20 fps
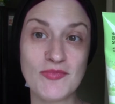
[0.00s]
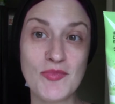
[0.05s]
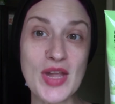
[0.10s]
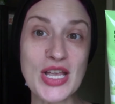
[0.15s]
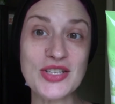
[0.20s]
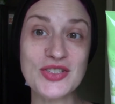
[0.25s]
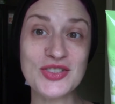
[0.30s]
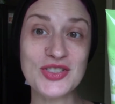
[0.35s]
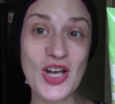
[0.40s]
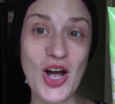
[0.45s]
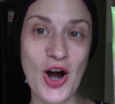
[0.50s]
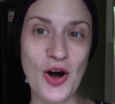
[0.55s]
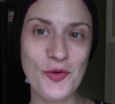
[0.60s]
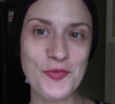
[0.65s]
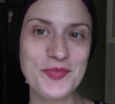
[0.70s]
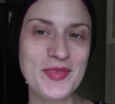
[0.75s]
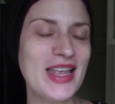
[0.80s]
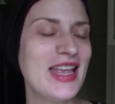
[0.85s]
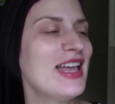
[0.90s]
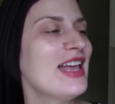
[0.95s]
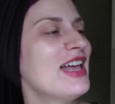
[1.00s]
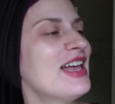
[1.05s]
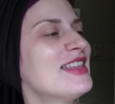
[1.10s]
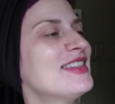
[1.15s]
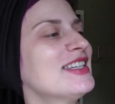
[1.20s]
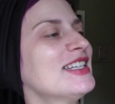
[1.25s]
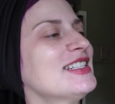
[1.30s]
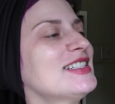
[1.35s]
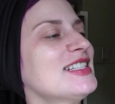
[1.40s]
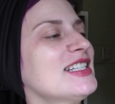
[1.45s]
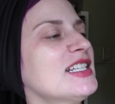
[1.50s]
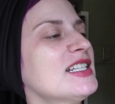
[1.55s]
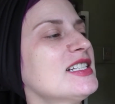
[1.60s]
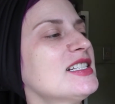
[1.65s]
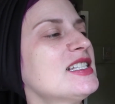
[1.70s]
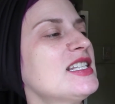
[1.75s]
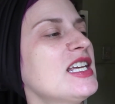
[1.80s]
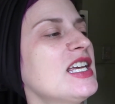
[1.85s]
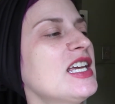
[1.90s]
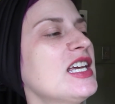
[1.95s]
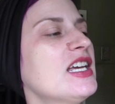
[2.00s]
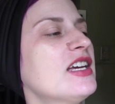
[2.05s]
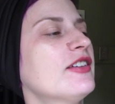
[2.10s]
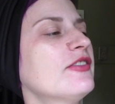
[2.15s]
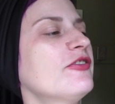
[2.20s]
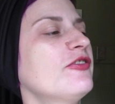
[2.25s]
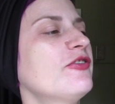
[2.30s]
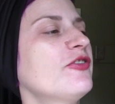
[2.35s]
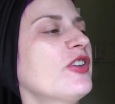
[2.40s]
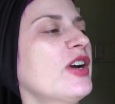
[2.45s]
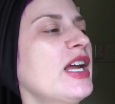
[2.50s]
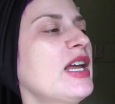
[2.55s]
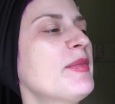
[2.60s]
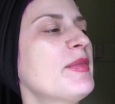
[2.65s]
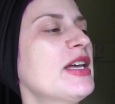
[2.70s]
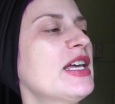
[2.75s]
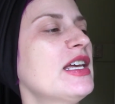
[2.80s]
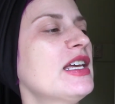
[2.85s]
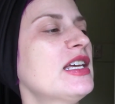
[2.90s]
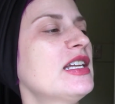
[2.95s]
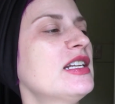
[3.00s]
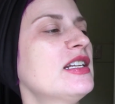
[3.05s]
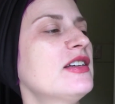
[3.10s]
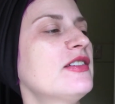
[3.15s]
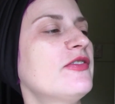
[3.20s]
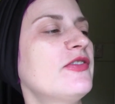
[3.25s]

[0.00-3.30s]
So this is the Freeman